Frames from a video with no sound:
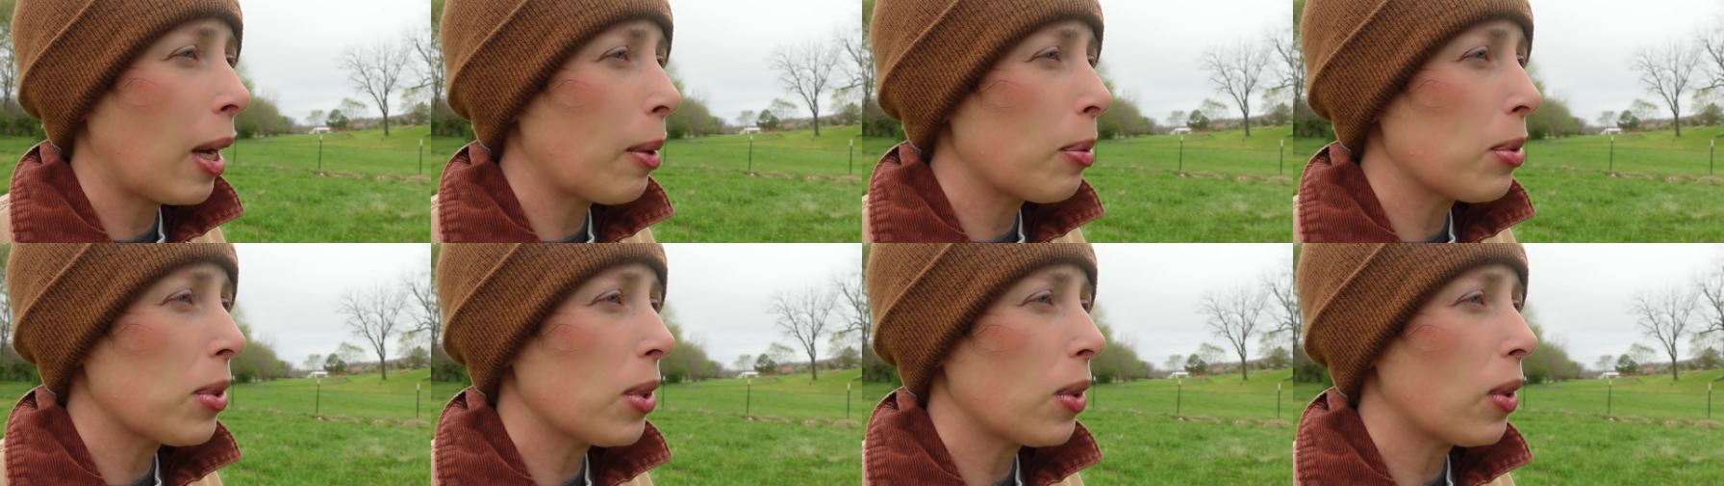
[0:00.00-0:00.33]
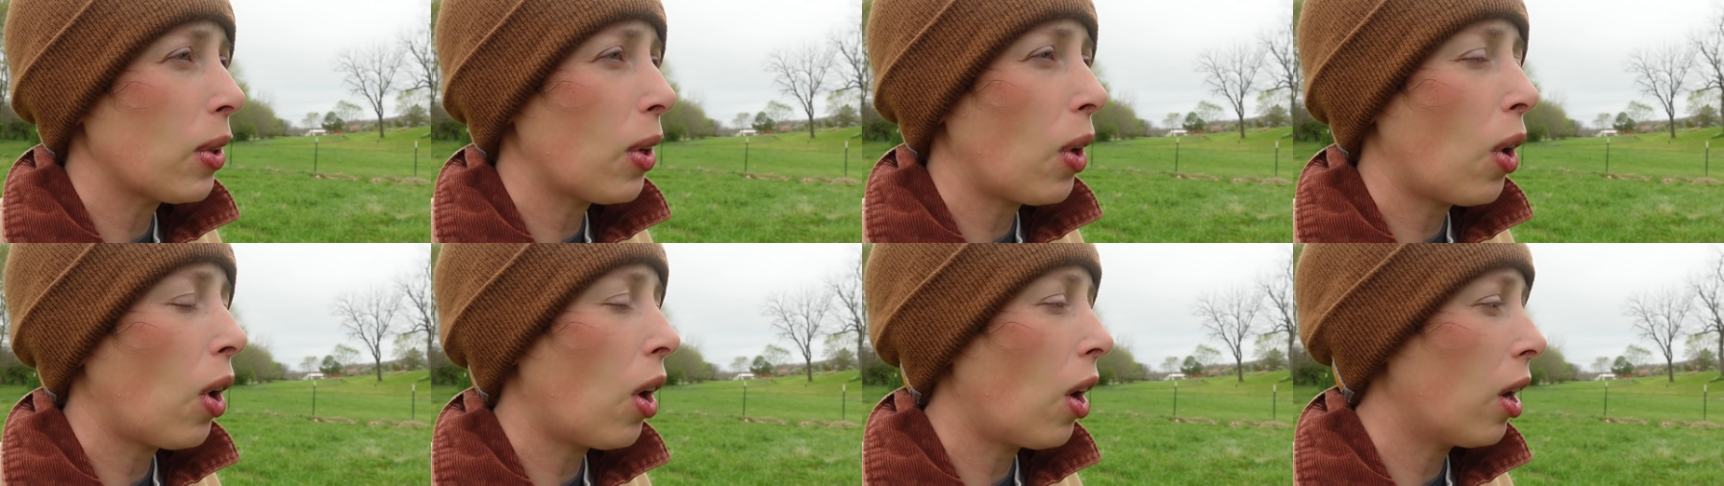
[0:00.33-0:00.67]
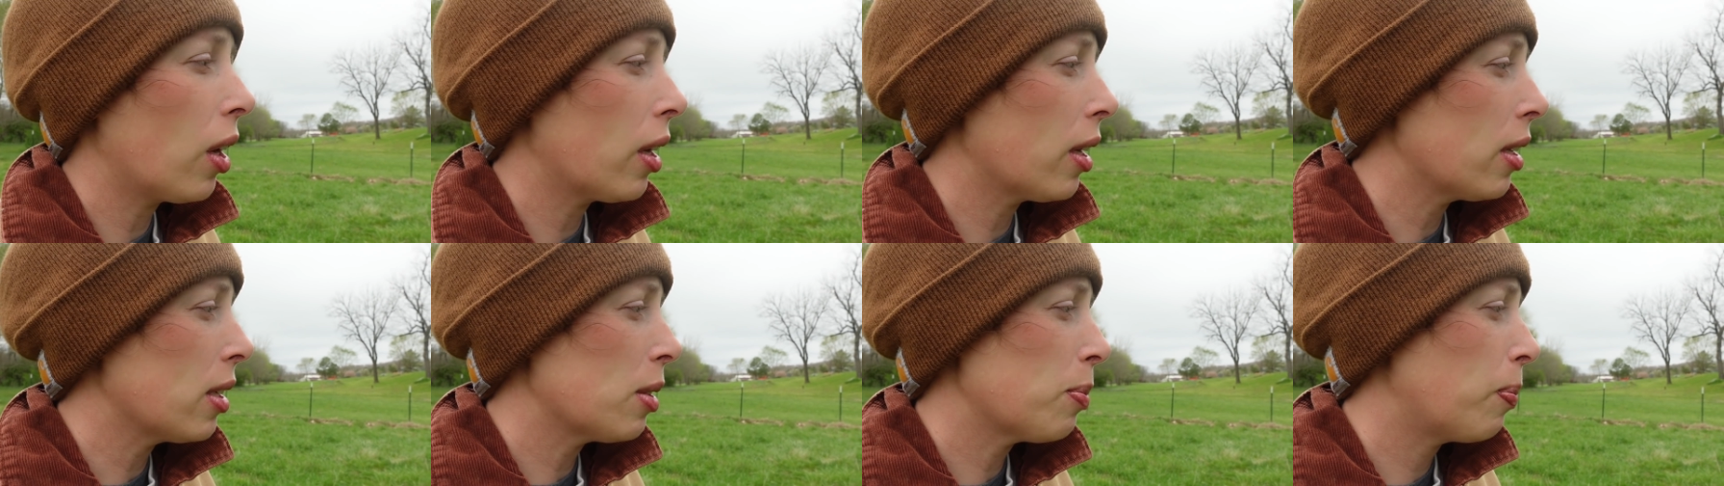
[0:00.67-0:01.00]
absolutely
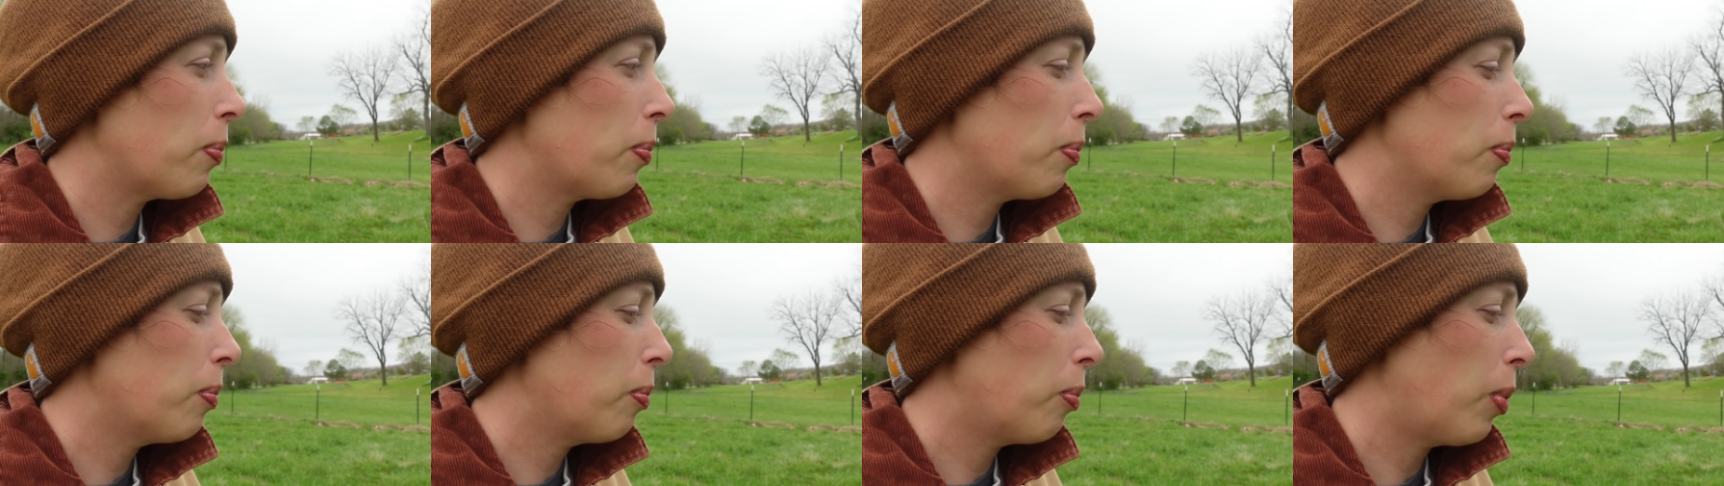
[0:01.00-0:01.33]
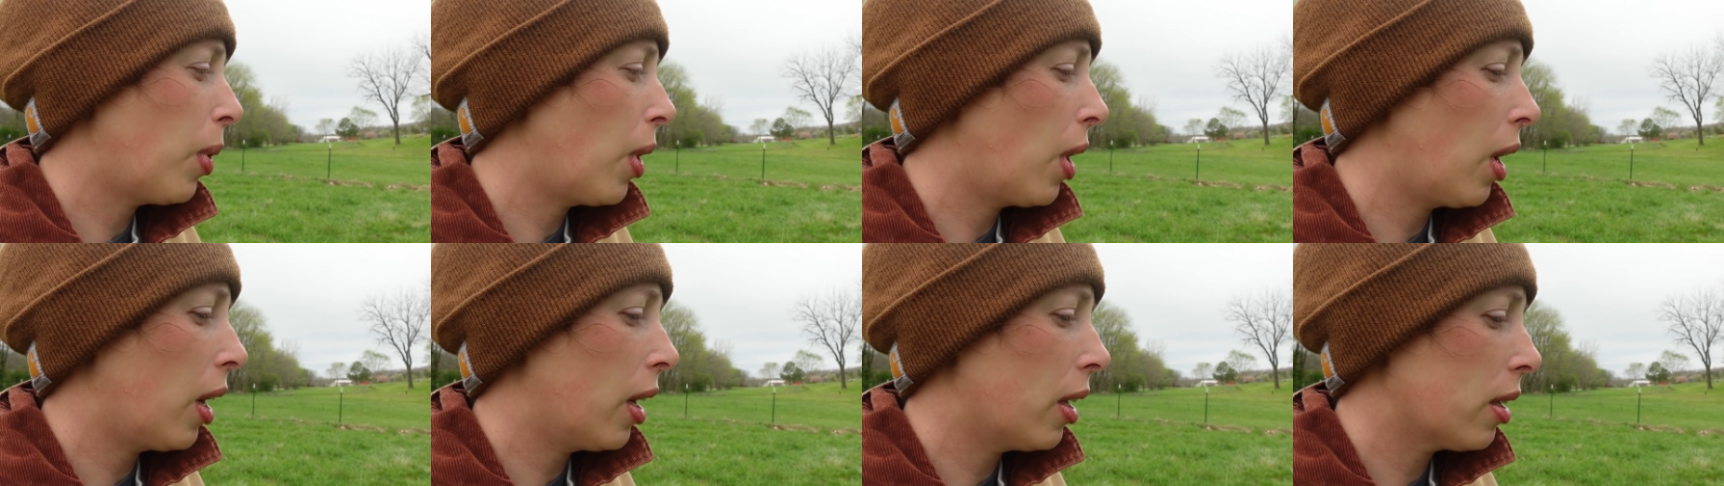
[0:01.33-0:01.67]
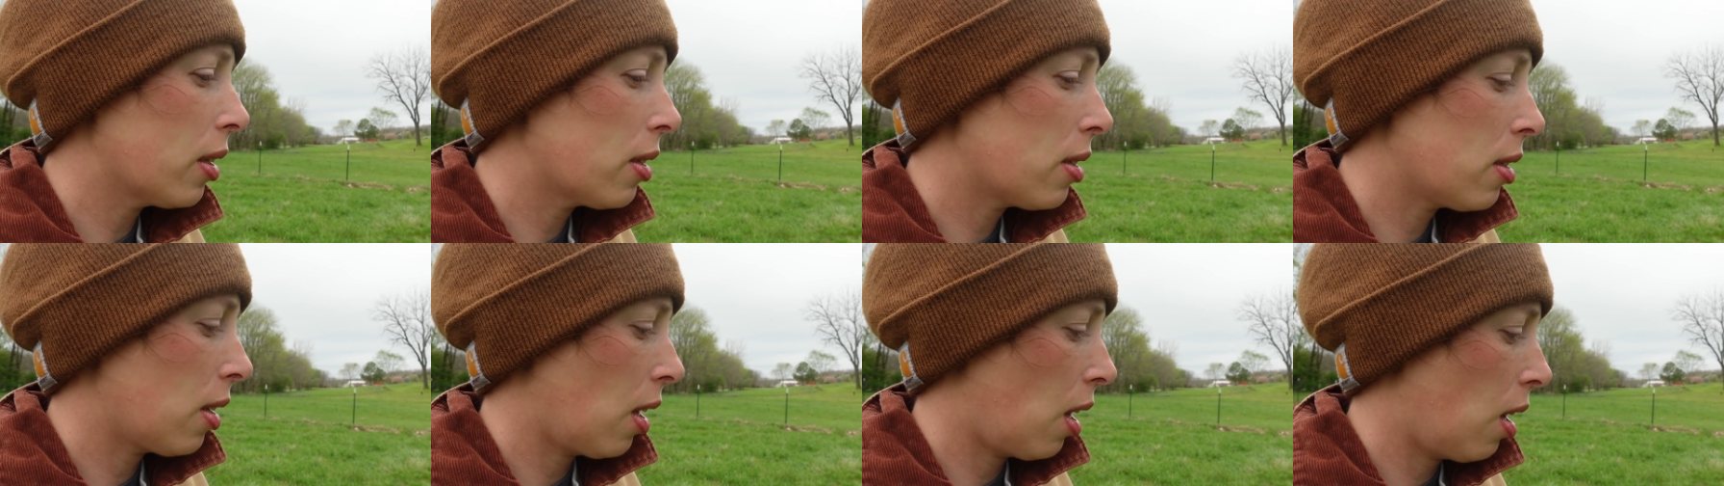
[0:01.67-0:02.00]
hardest
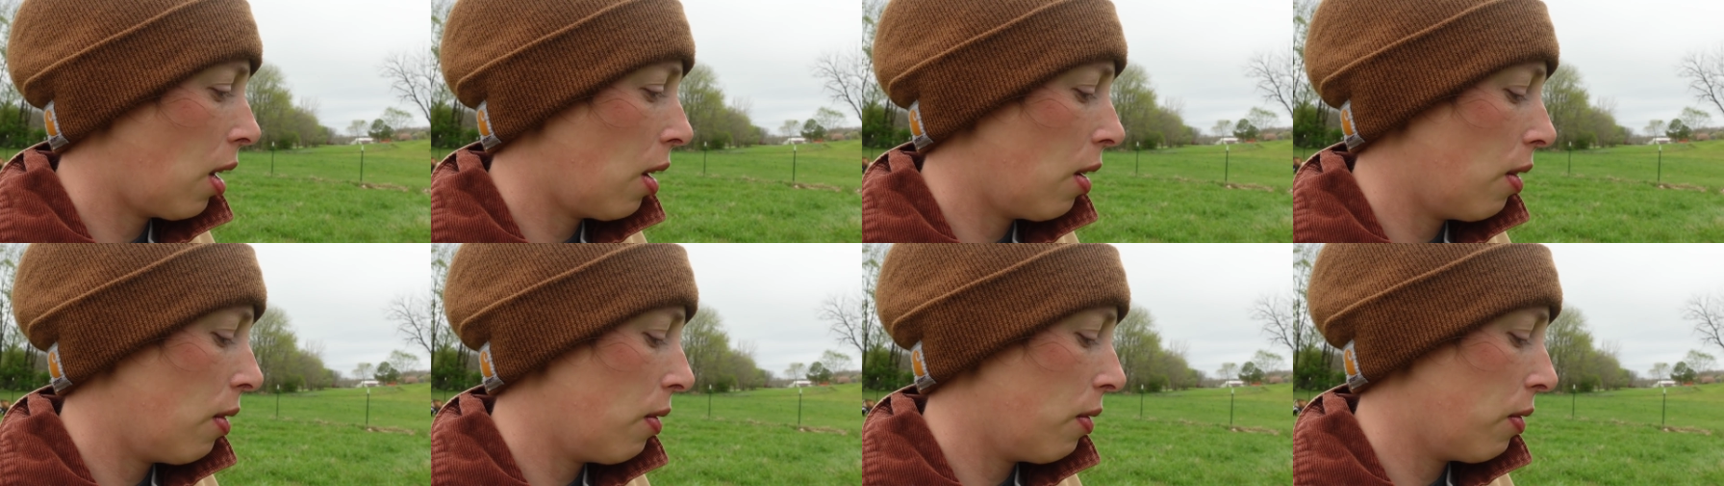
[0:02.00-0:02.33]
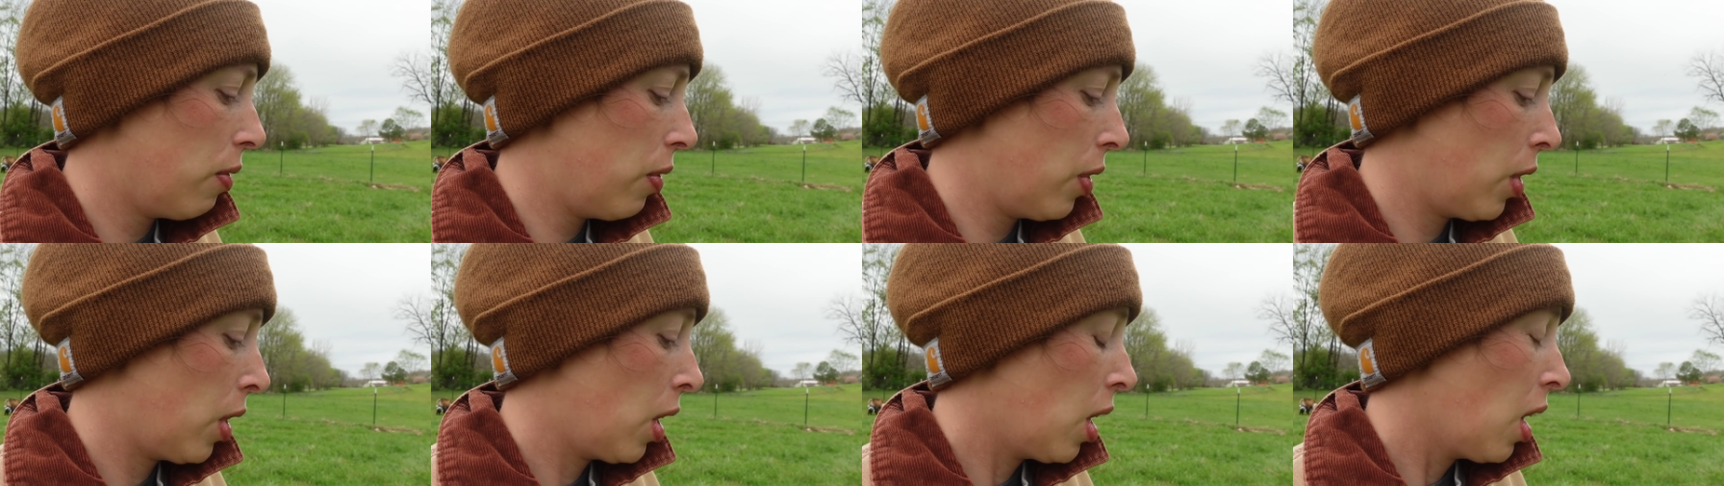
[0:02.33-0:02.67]
parts of